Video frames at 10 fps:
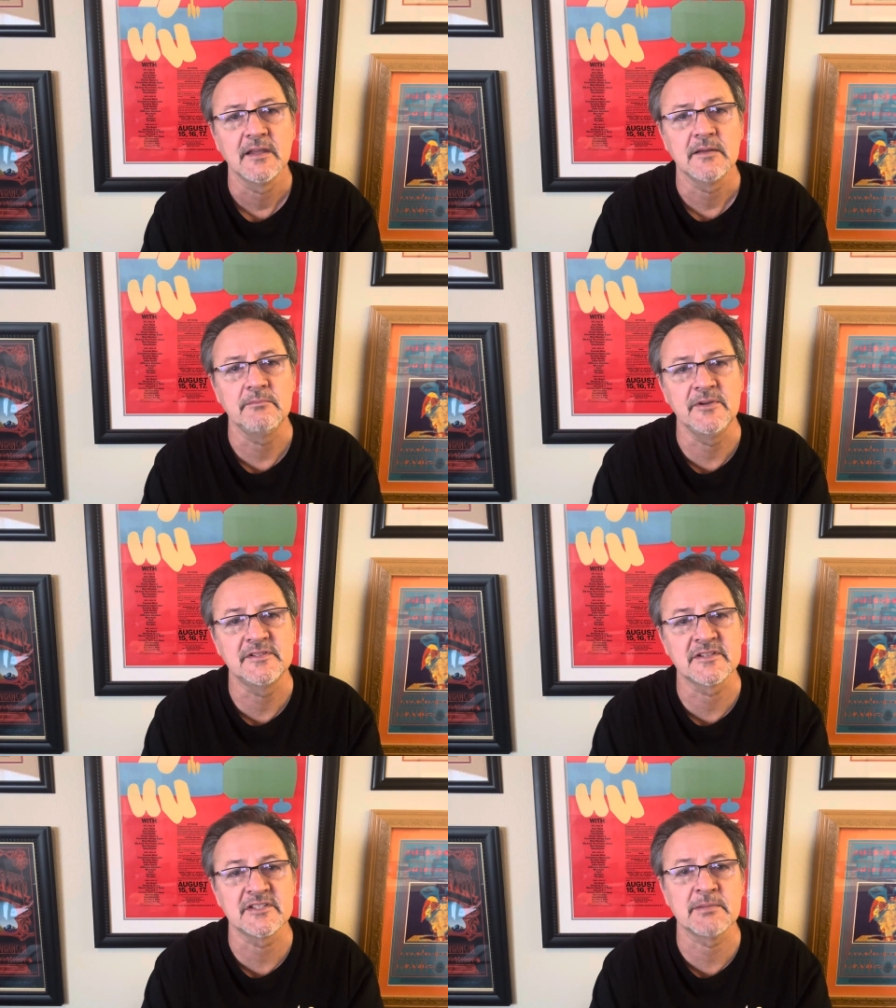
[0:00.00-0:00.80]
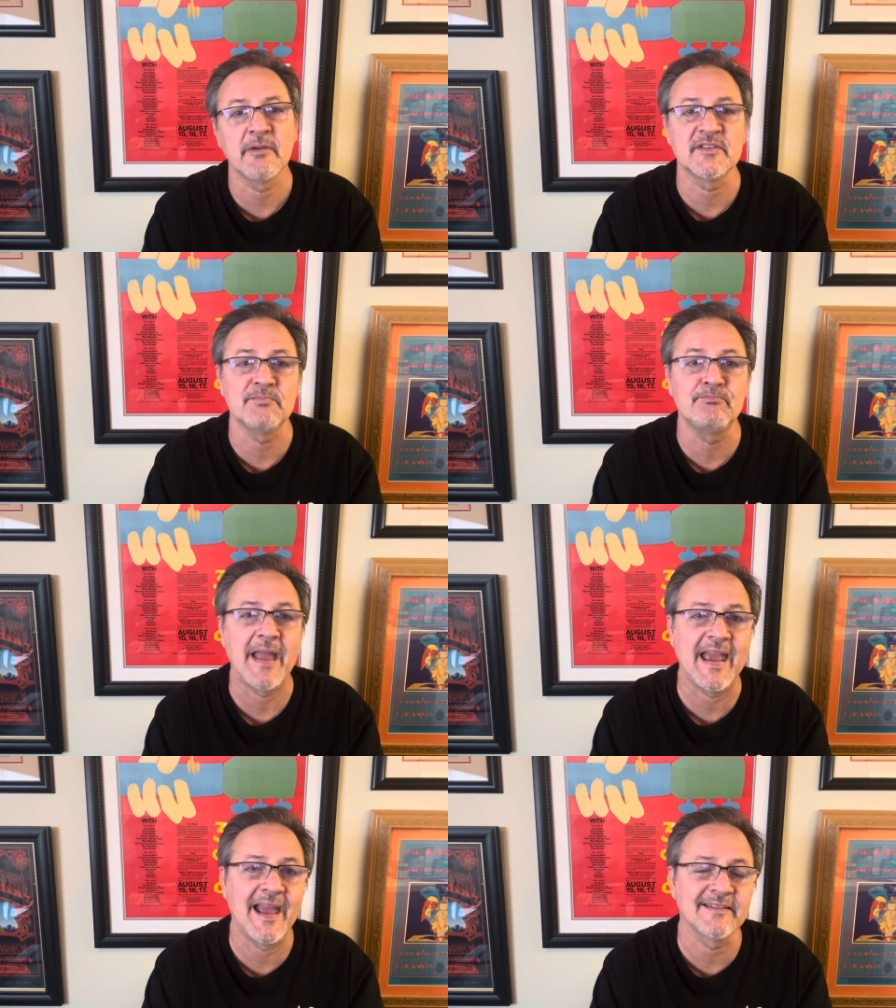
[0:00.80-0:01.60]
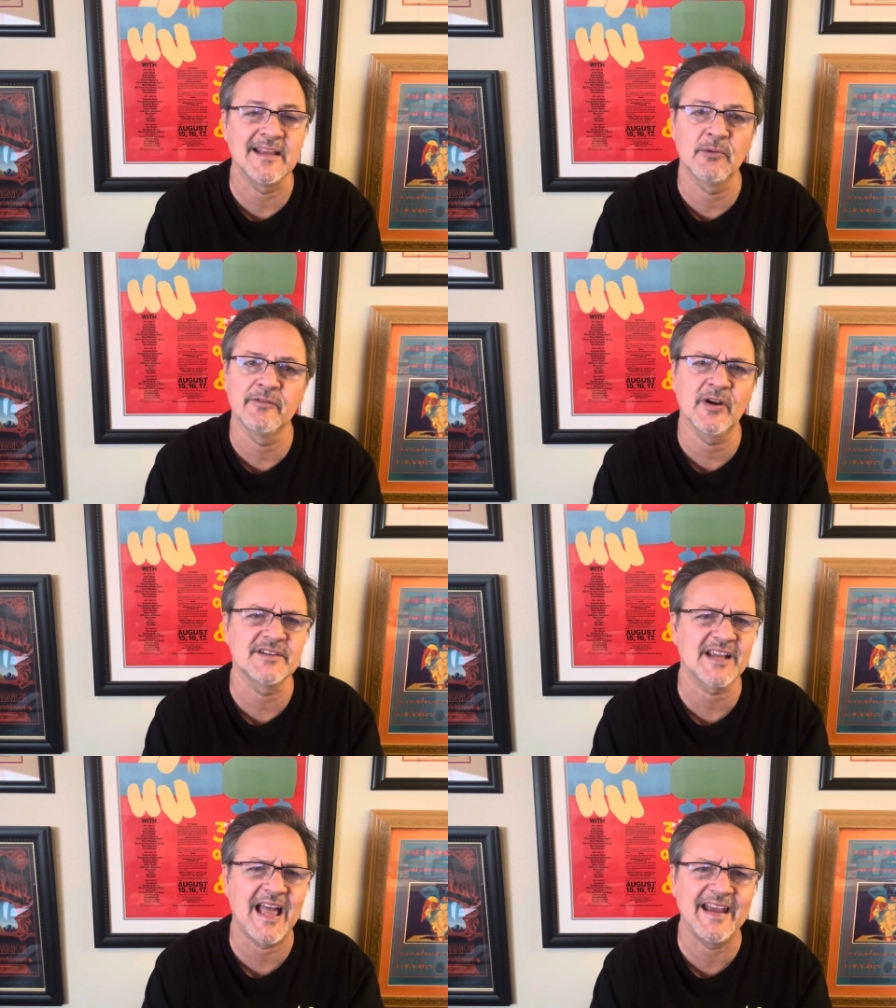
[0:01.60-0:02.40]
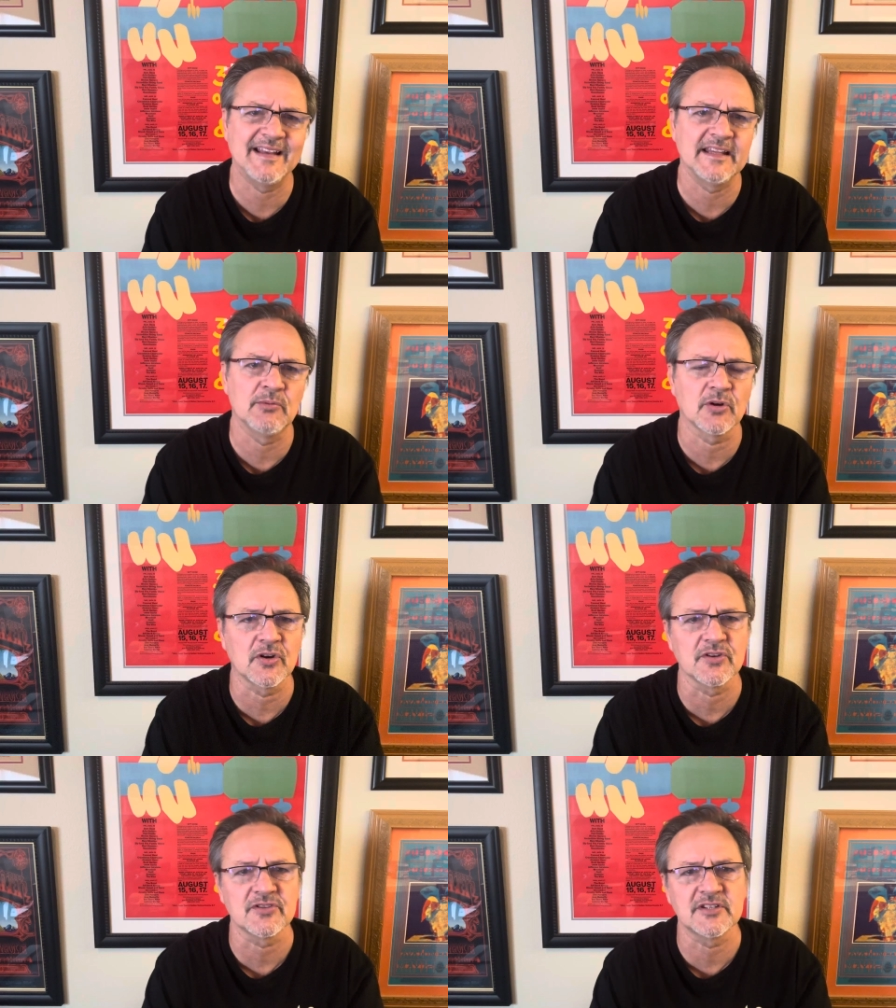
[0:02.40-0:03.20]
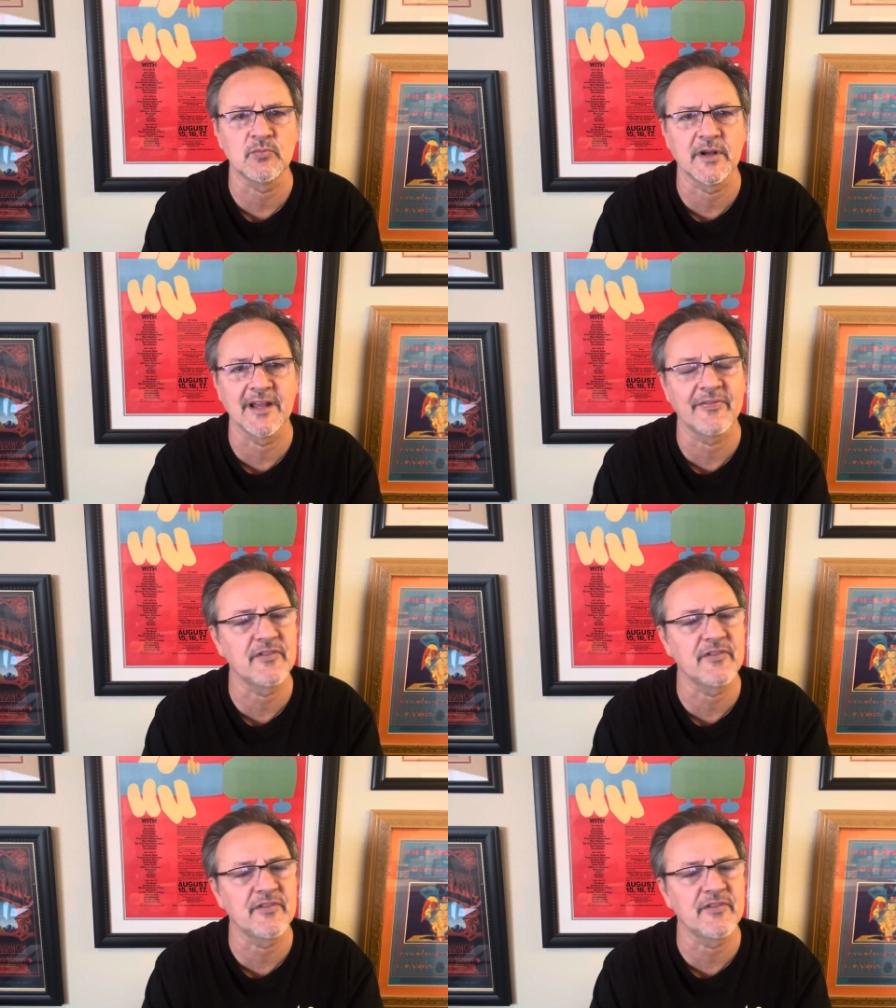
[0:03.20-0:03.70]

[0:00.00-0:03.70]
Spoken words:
musicianship of his band. And they were very tightly rehearsed and whatnot.